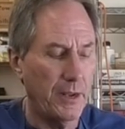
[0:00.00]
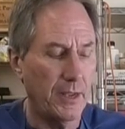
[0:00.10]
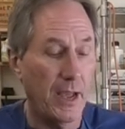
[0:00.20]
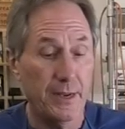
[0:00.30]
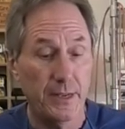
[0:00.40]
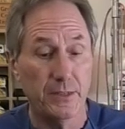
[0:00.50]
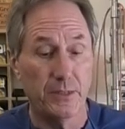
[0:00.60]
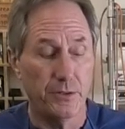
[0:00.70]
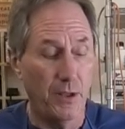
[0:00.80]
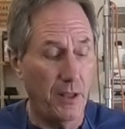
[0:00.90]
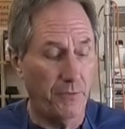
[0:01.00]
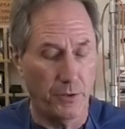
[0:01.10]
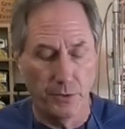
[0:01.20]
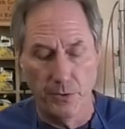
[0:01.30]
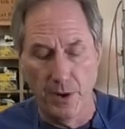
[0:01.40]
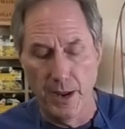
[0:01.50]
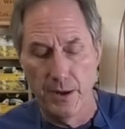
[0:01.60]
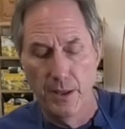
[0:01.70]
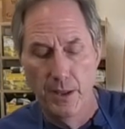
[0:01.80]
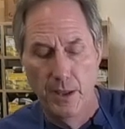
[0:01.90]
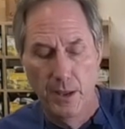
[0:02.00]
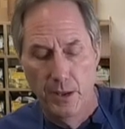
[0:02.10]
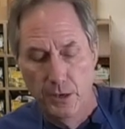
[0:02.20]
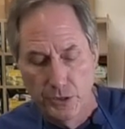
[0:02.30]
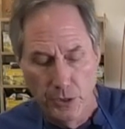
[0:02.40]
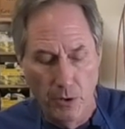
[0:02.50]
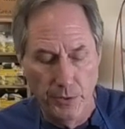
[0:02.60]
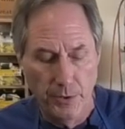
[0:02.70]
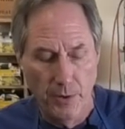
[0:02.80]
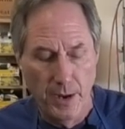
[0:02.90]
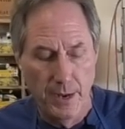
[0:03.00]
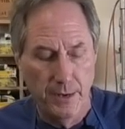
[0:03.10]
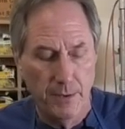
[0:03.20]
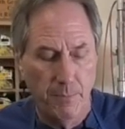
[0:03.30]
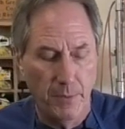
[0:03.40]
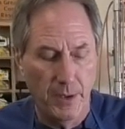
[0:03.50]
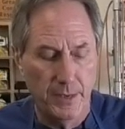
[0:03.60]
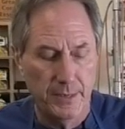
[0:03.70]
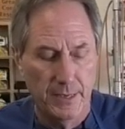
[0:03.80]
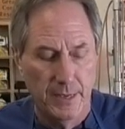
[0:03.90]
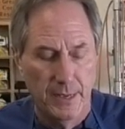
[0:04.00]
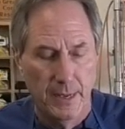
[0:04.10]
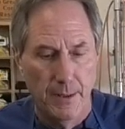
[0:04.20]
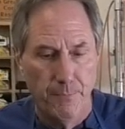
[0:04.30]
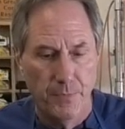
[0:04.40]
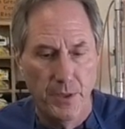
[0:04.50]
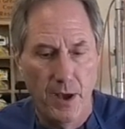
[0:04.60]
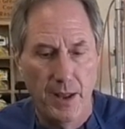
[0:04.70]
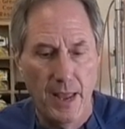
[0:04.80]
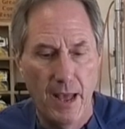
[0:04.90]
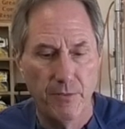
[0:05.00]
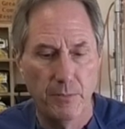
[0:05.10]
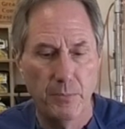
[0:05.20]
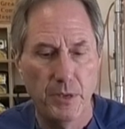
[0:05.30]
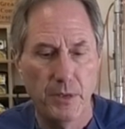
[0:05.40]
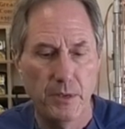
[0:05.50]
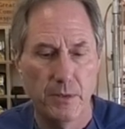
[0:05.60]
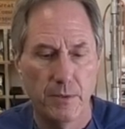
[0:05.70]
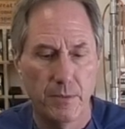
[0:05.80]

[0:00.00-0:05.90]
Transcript: The idea is to not fill the grain, show the grain, but not have it be